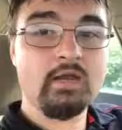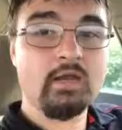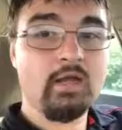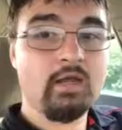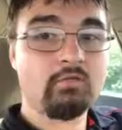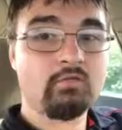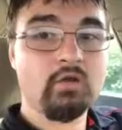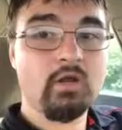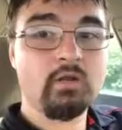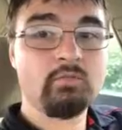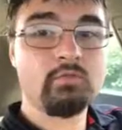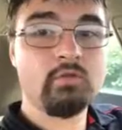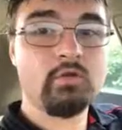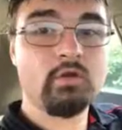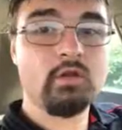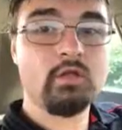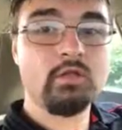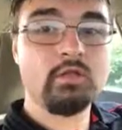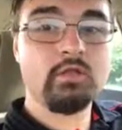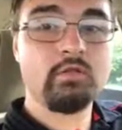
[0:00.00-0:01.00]
As I
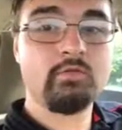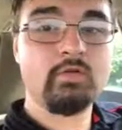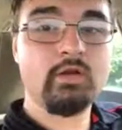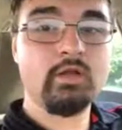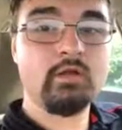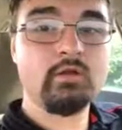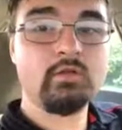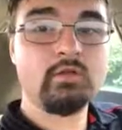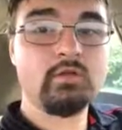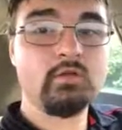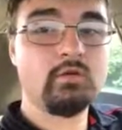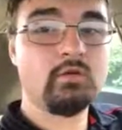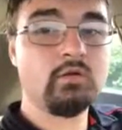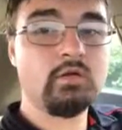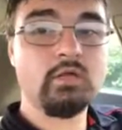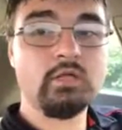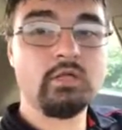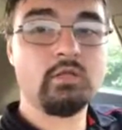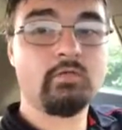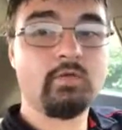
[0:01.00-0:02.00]
upload all these videos,
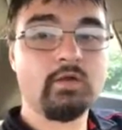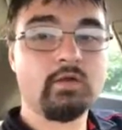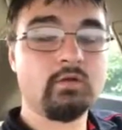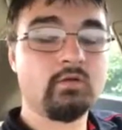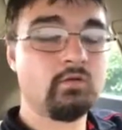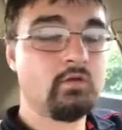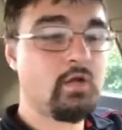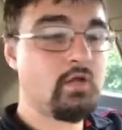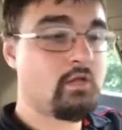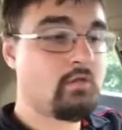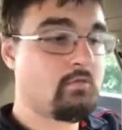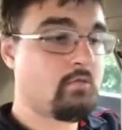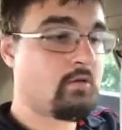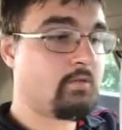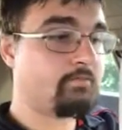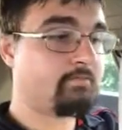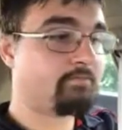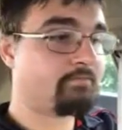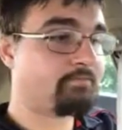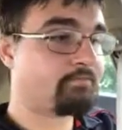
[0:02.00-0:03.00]
dude, it's fucking crazy,
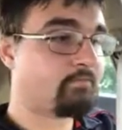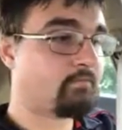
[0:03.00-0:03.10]
man.